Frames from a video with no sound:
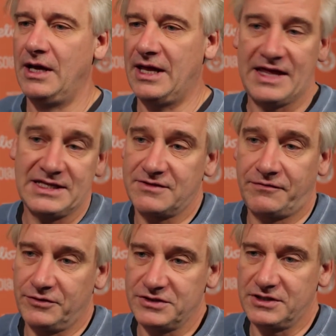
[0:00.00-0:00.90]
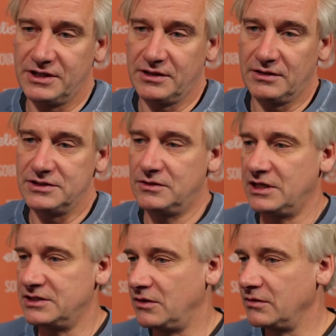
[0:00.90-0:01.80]
And that's the first thing. So
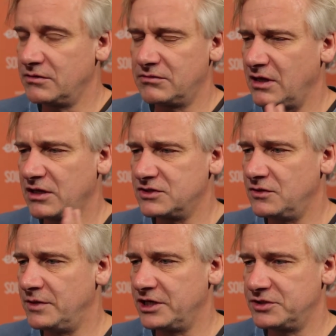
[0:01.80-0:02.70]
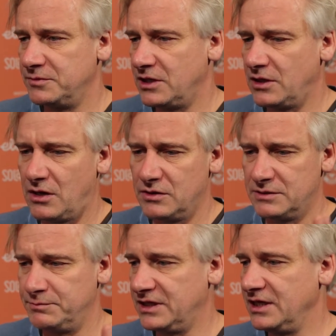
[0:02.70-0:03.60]
I don't think so much about how
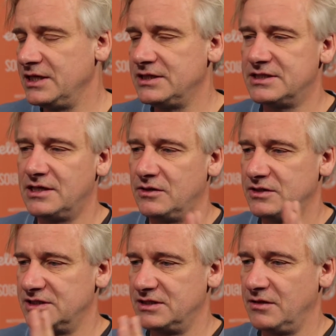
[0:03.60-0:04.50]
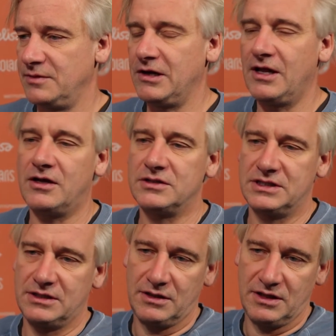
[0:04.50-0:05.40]
it begins, how it is in the middle, how is
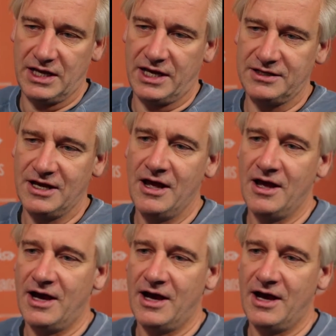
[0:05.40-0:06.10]
it in the end.